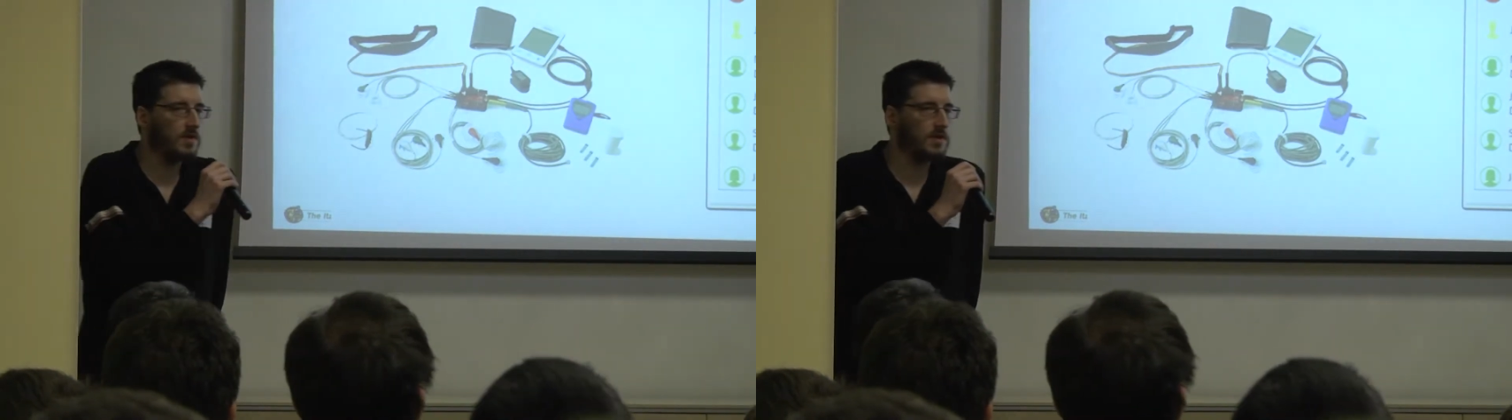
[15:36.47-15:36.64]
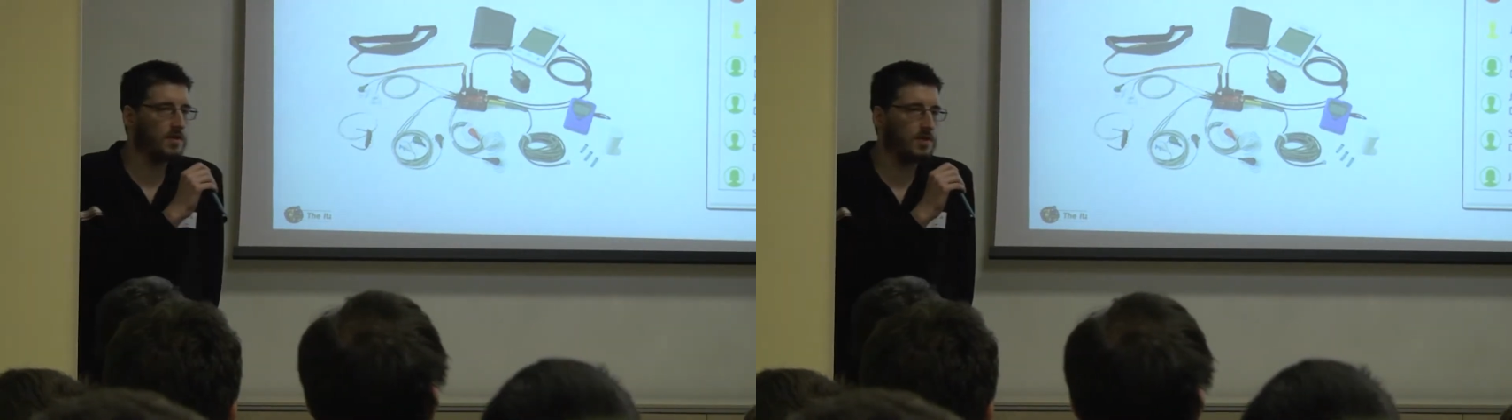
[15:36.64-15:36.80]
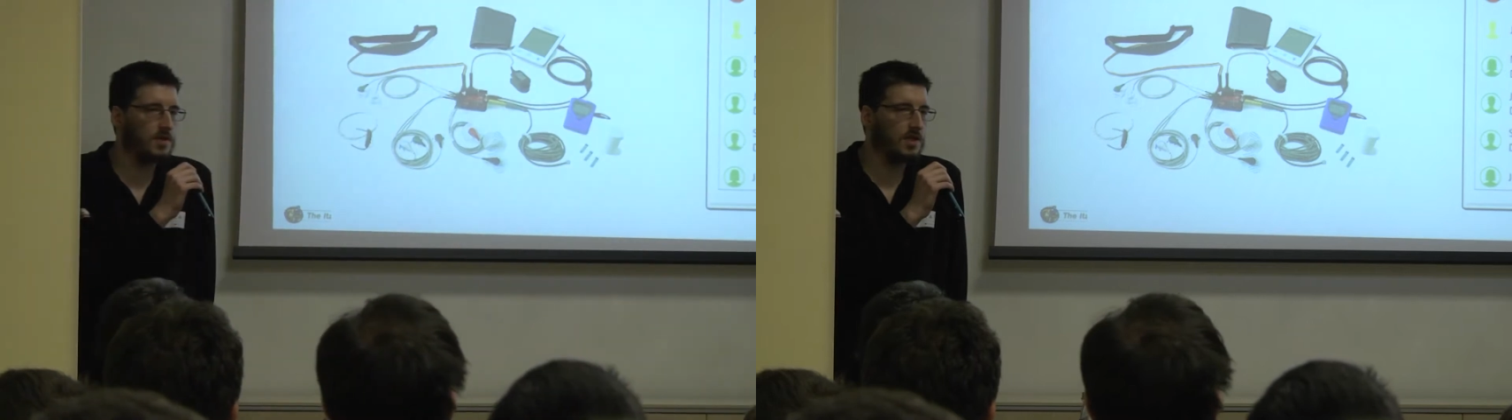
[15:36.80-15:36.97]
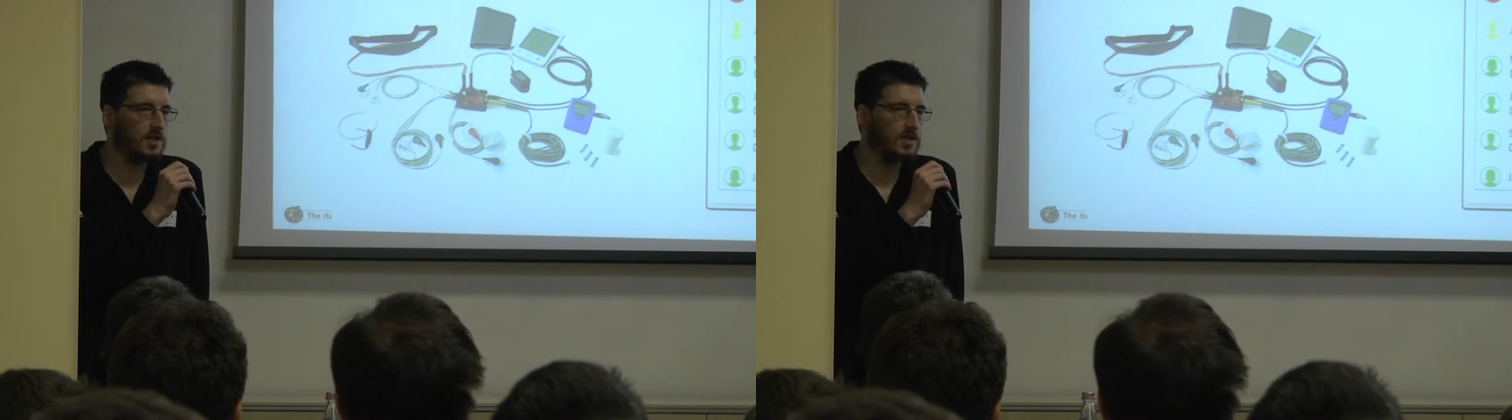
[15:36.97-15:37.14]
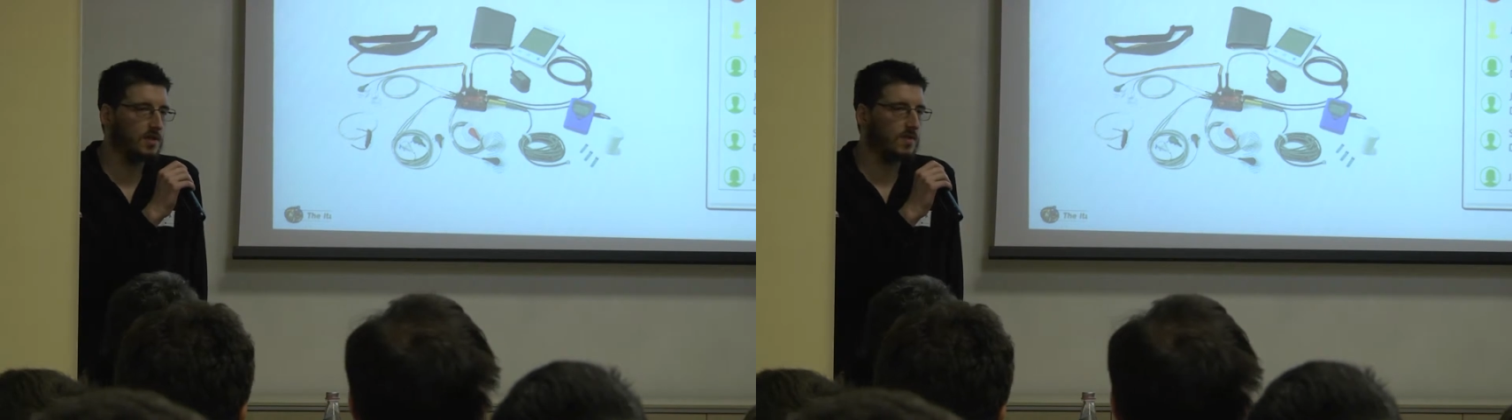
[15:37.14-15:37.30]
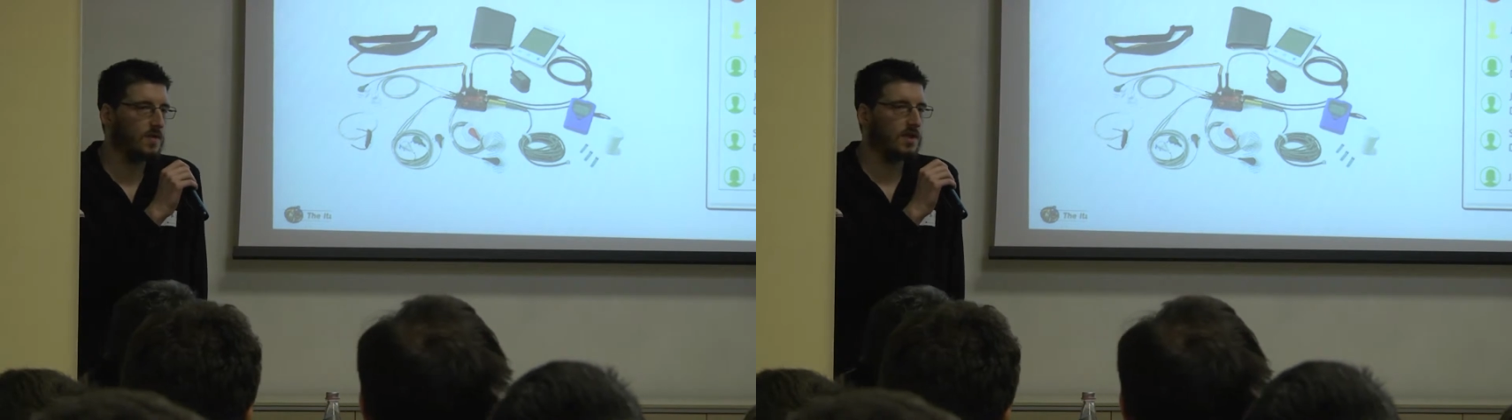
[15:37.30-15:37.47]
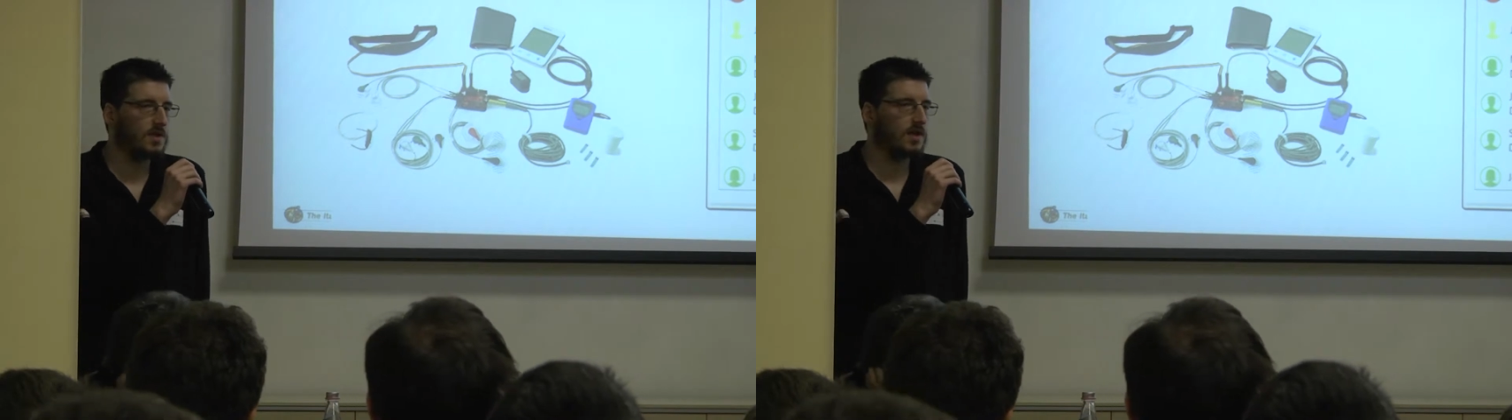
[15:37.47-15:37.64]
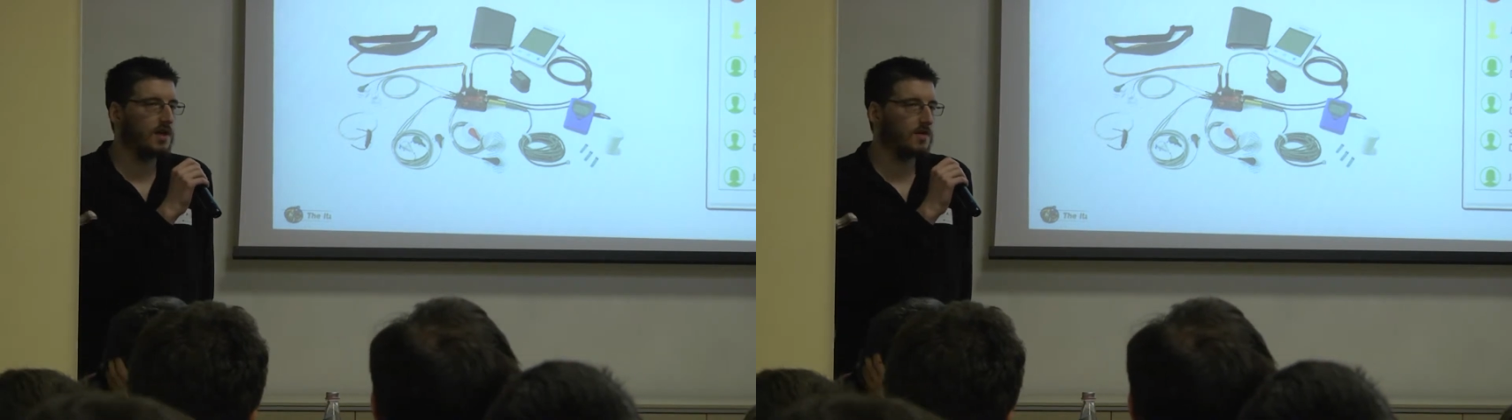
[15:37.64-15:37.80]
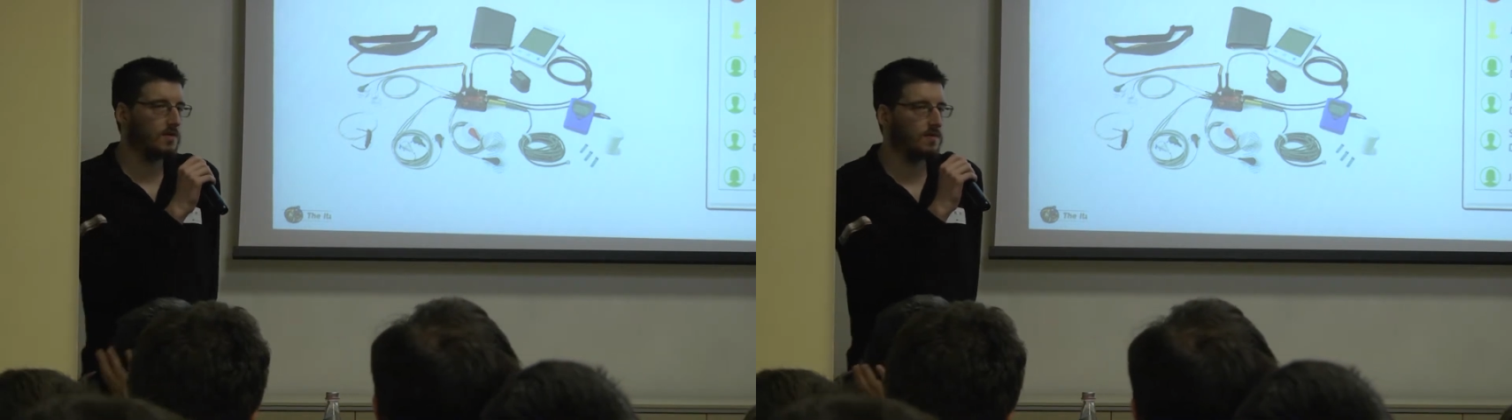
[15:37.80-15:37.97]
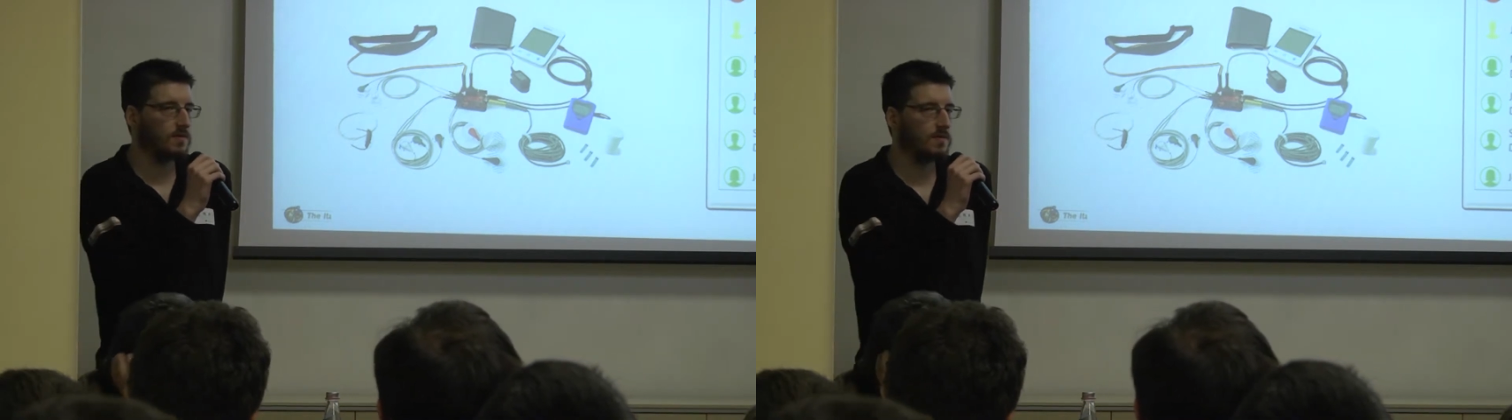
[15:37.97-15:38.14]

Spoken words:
because since no one tried to